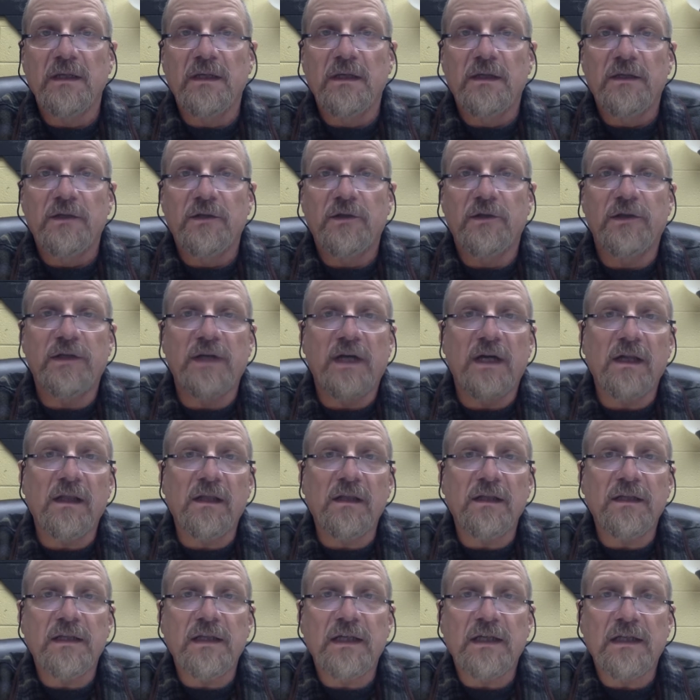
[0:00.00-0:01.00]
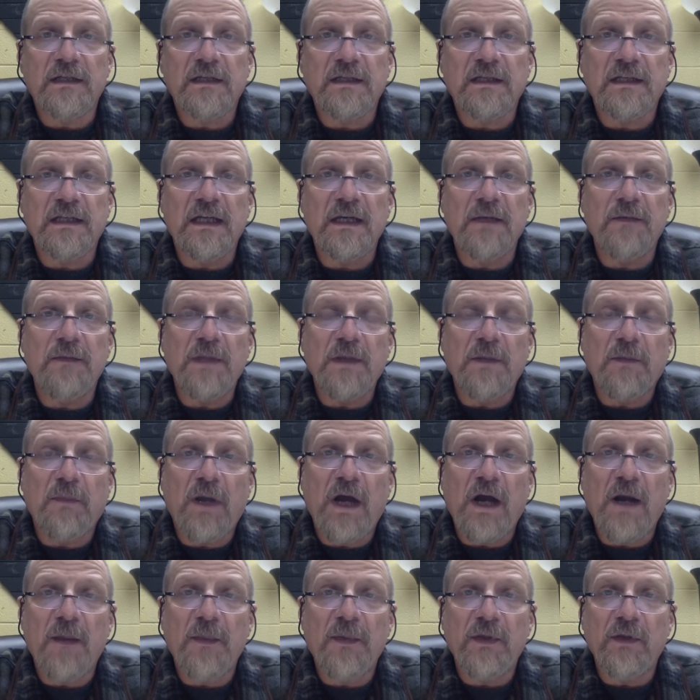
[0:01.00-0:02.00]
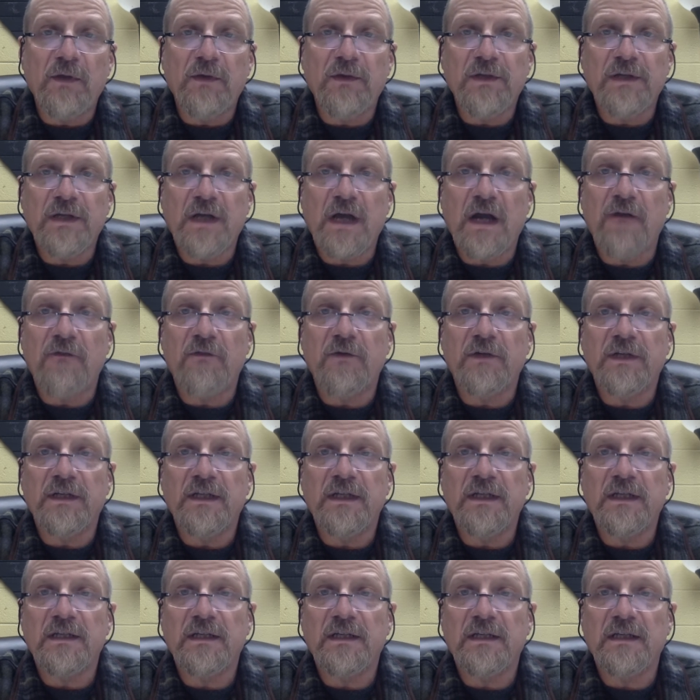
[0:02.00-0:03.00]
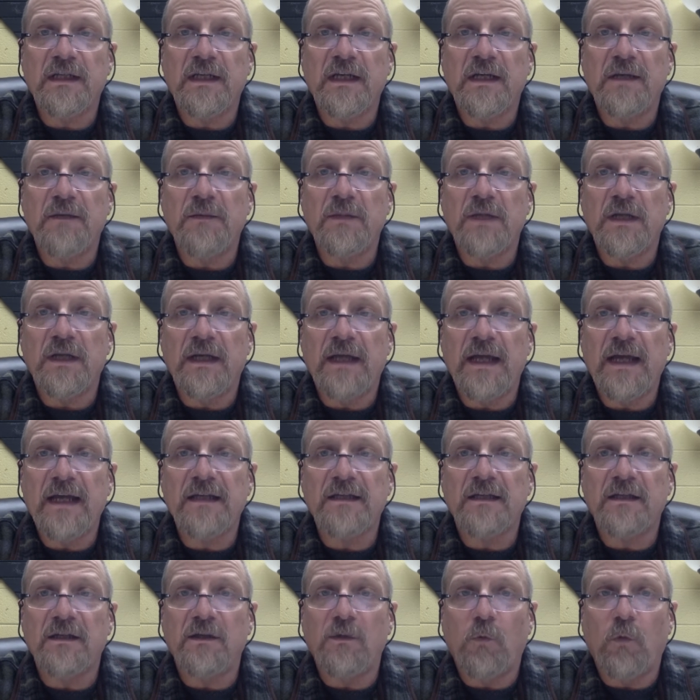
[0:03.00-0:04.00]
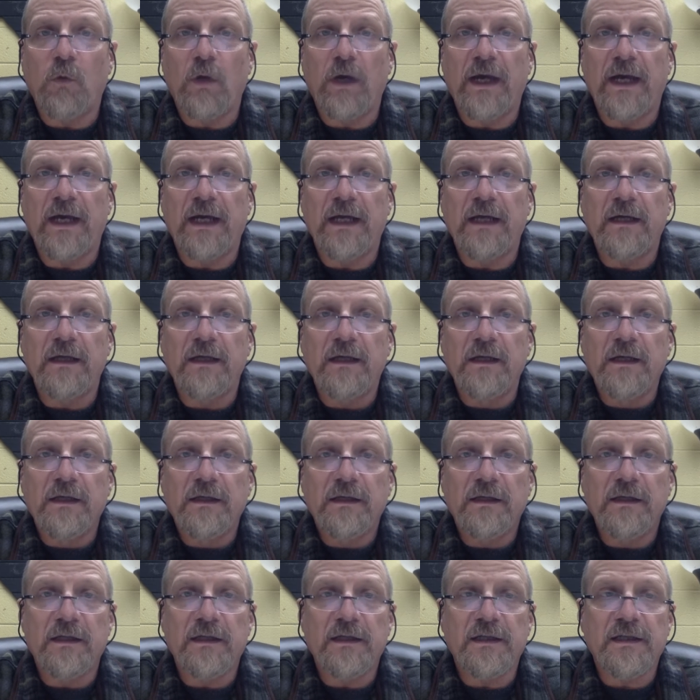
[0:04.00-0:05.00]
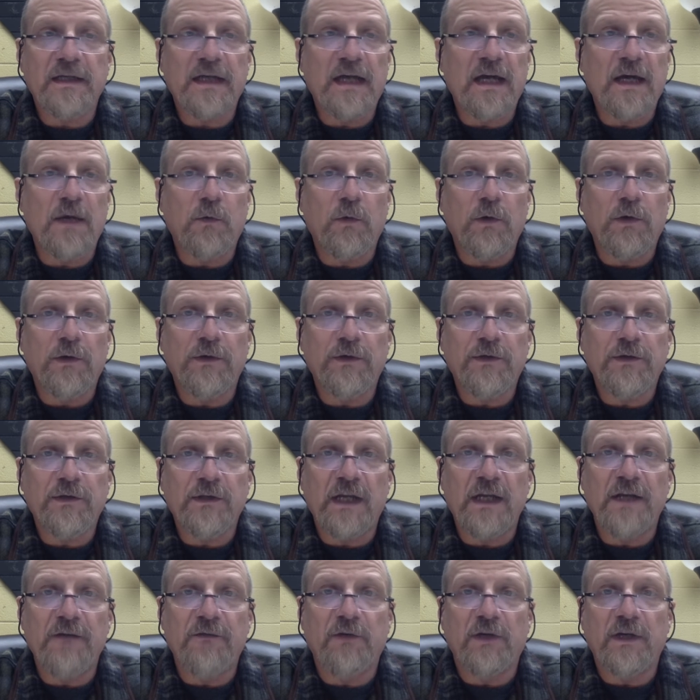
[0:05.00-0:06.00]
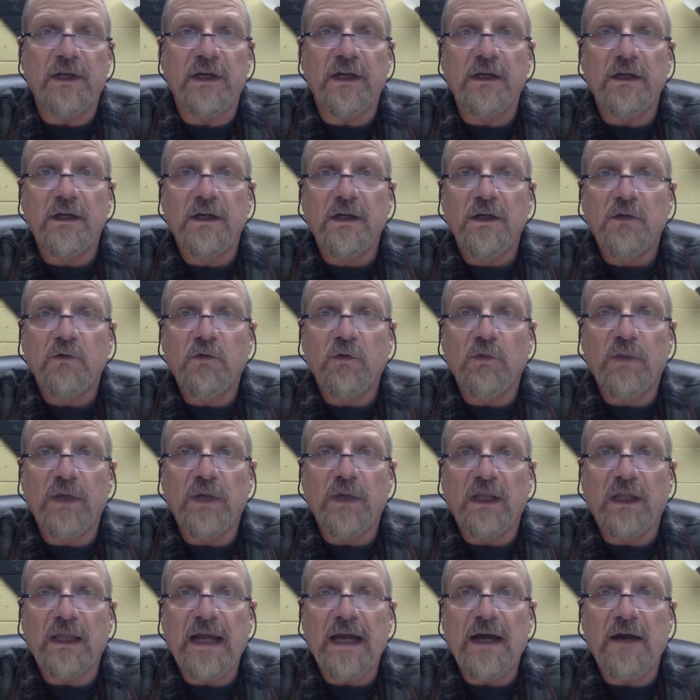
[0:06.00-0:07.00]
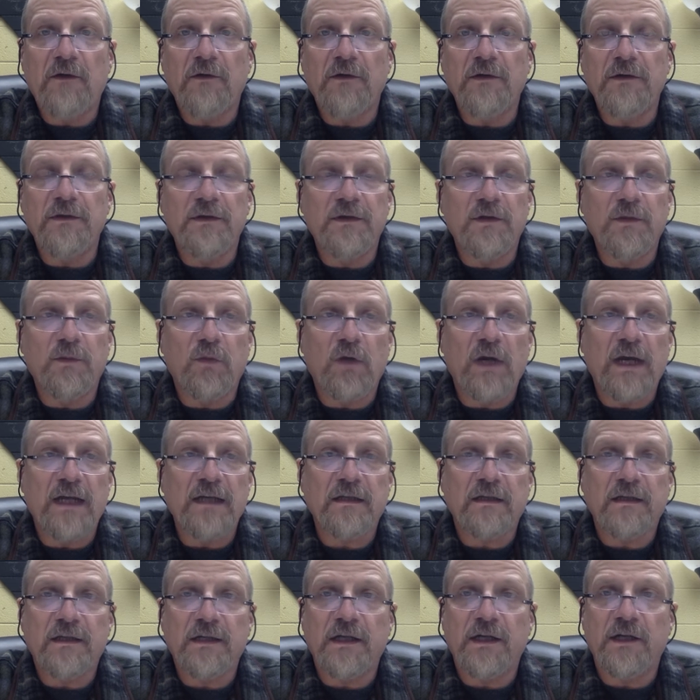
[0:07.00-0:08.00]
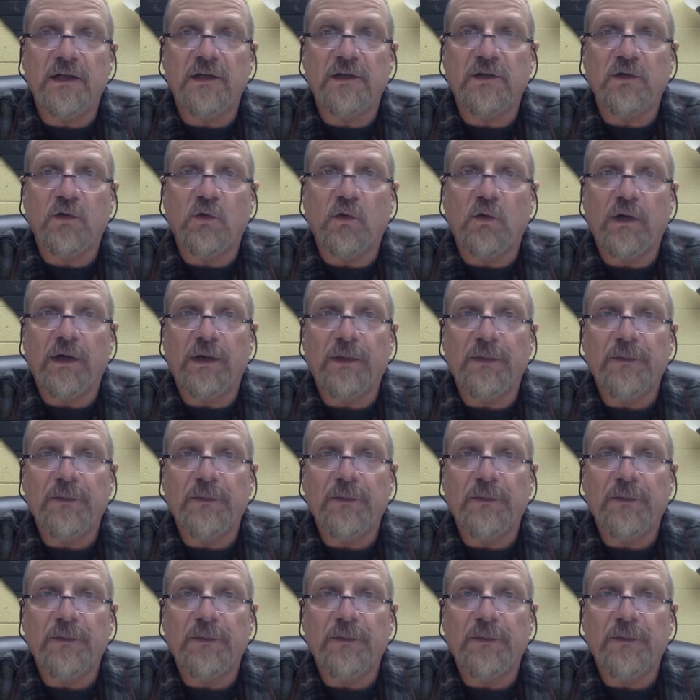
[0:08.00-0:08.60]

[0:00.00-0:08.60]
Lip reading: To Douglas, it seemed that popular sovereignty seemed an excellent way to decide whether slavery would be allowed in the Nebraska Territory.